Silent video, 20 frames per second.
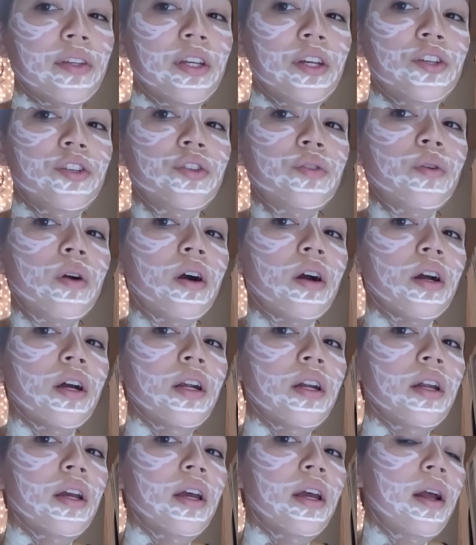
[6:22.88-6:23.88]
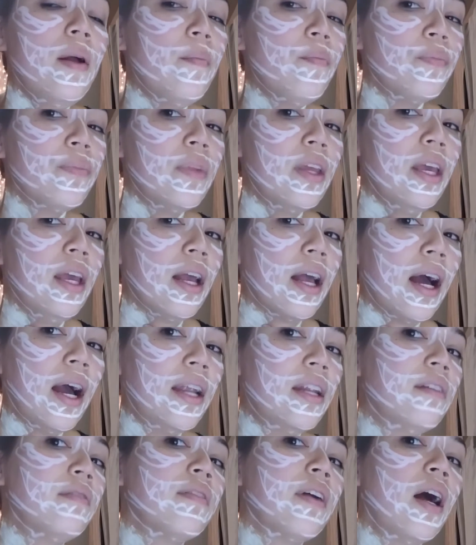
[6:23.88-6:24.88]
tissue aren't, it
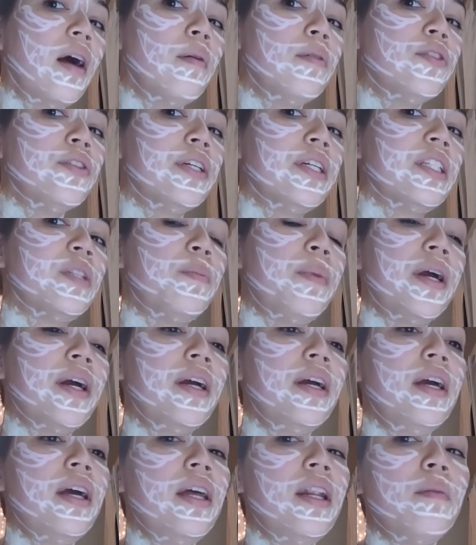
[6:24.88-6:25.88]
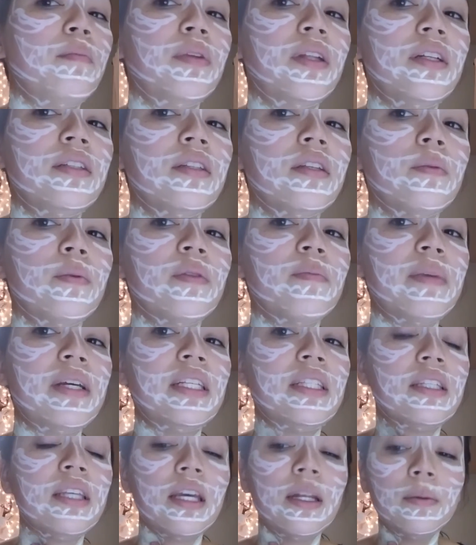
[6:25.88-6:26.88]
kind of got transparent and it blends in with my
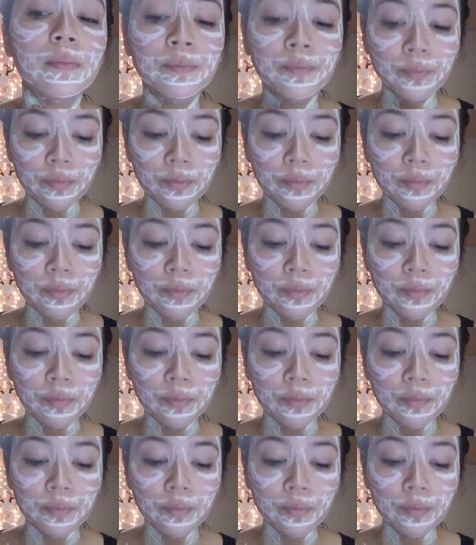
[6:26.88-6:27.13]
skin.